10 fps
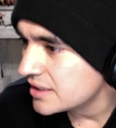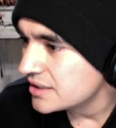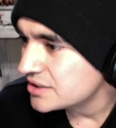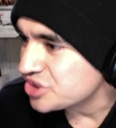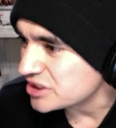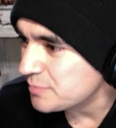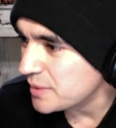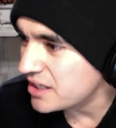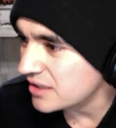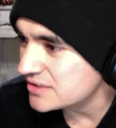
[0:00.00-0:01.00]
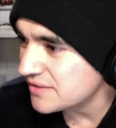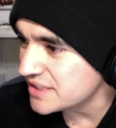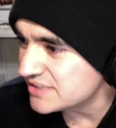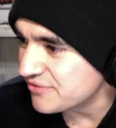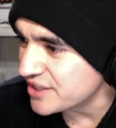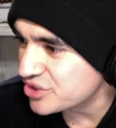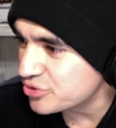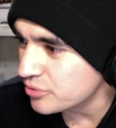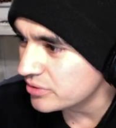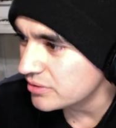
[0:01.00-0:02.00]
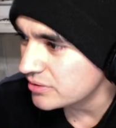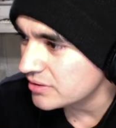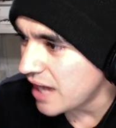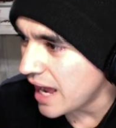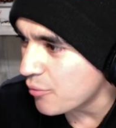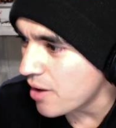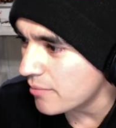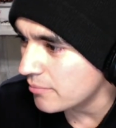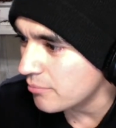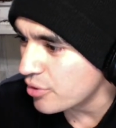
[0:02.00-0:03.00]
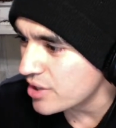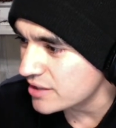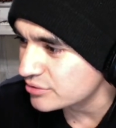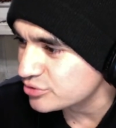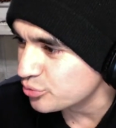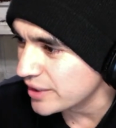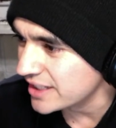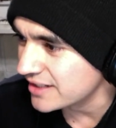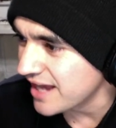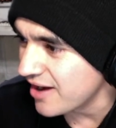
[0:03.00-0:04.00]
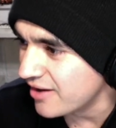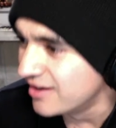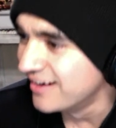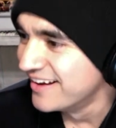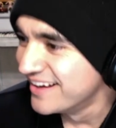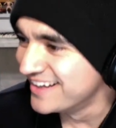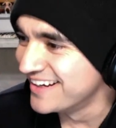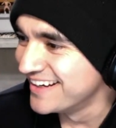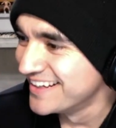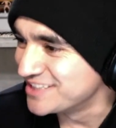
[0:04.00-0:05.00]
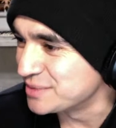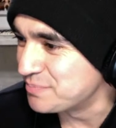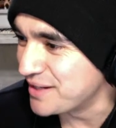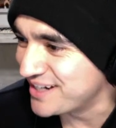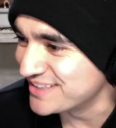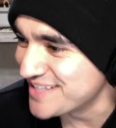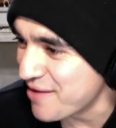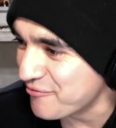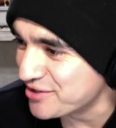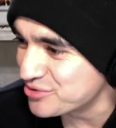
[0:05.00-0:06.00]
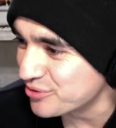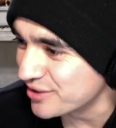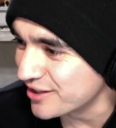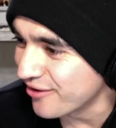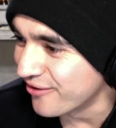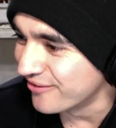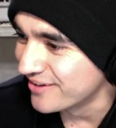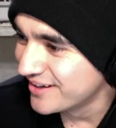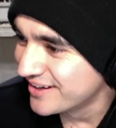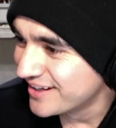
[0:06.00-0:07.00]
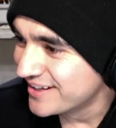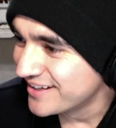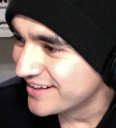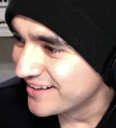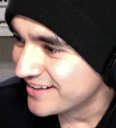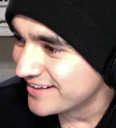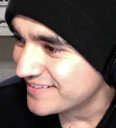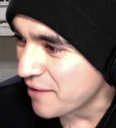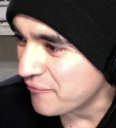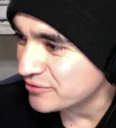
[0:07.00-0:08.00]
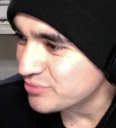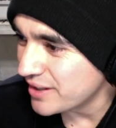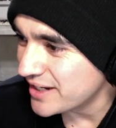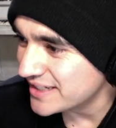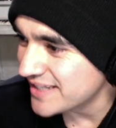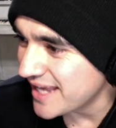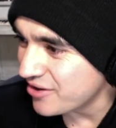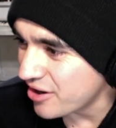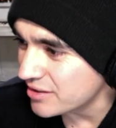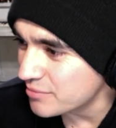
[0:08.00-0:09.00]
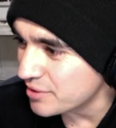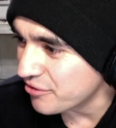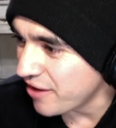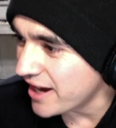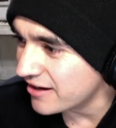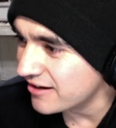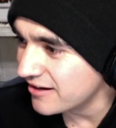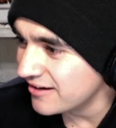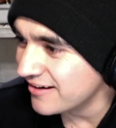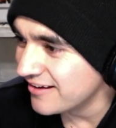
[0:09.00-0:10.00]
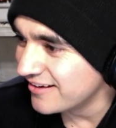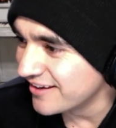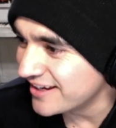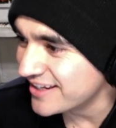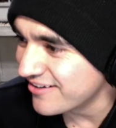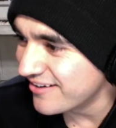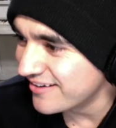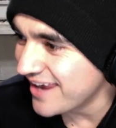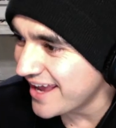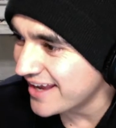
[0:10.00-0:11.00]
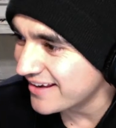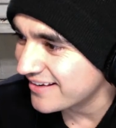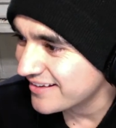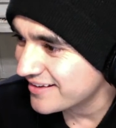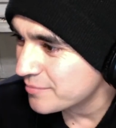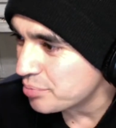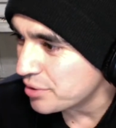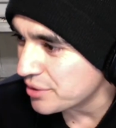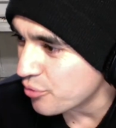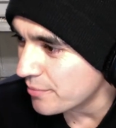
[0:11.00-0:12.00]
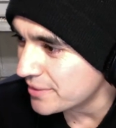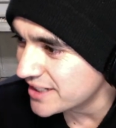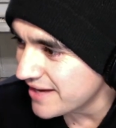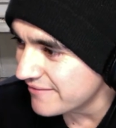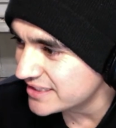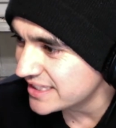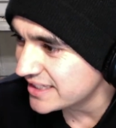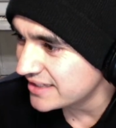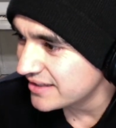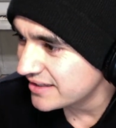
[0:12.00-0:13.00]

Just because of this visual, I want Moreno to win now. Just because of that visual alone. That fool's walking in like Conor McGregor, looking all like Pretty Woman and everything.